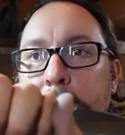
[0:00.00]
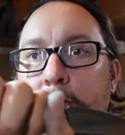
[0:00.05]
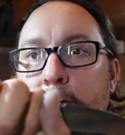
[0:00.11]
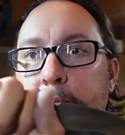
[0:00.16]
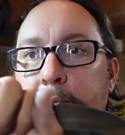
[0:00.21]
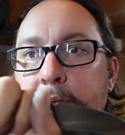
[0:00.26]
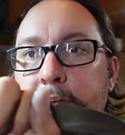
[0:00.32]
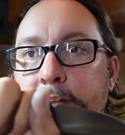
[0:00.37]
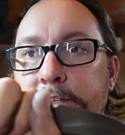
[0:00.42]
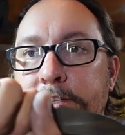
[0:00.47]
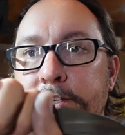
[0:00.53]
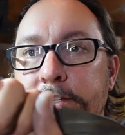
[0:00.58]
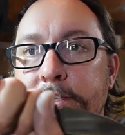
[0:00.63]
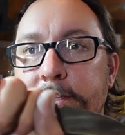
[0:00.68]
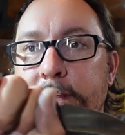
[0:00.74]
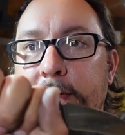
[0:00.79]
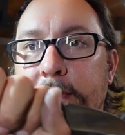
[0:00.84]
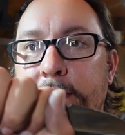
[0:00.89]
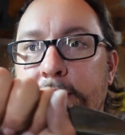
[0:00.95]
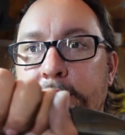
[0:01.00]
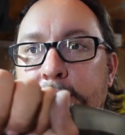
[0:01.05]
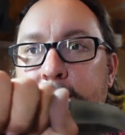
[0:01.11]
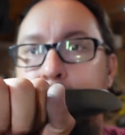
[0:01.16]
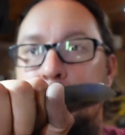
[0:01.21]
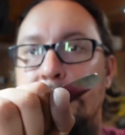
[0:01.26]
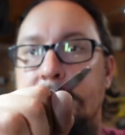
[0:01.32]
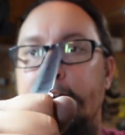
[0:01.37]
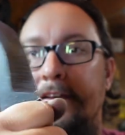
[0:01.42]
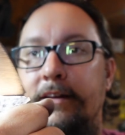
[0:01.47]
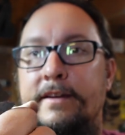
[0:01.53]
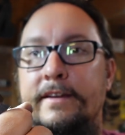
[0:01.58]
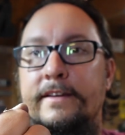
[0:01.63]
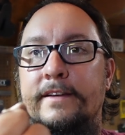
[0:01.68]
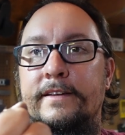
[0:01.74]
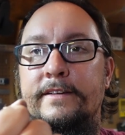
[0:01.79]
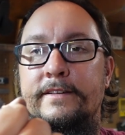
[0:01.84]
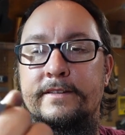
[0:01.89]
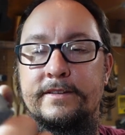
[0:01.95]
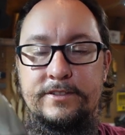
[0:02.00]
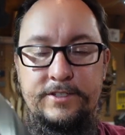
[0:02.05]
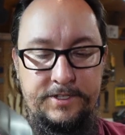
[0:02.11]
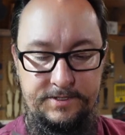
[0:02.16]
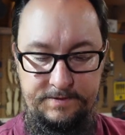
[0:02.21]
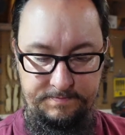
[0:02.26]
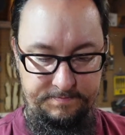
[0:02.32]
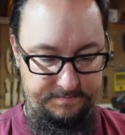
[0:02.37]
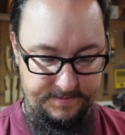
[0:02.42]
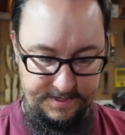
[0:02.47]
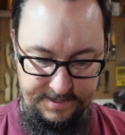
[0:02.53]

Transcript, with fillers: I mean, it's just like, just